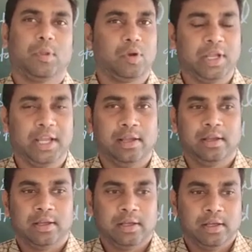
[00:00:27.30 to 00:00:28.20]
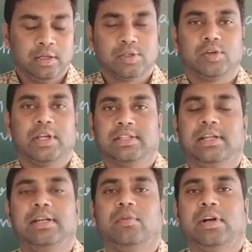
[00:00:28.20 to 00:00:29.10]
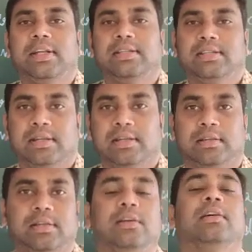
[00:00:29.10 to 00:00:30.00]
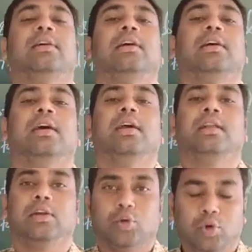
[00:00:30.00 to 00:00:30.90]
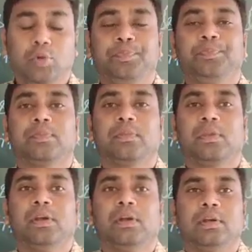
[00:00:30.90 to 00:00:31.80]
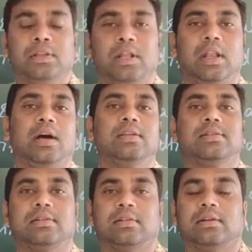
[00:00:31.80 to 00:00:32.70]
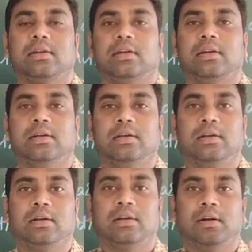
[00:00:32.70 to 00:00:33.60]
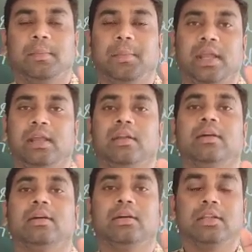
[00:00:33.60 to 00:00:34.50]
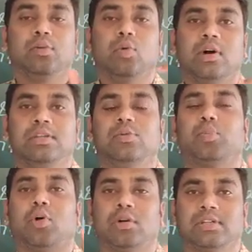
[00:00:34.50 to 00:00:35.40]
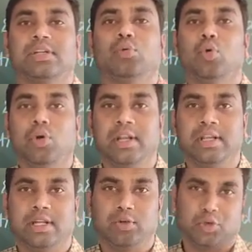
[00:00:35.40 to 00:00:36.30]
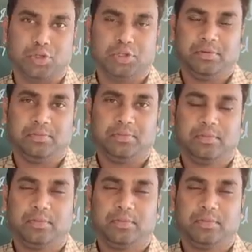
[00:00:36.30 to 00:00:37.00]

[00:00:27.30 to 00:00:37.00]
Okay, so yesterday what I sent in group, the last main, that was project oriented question.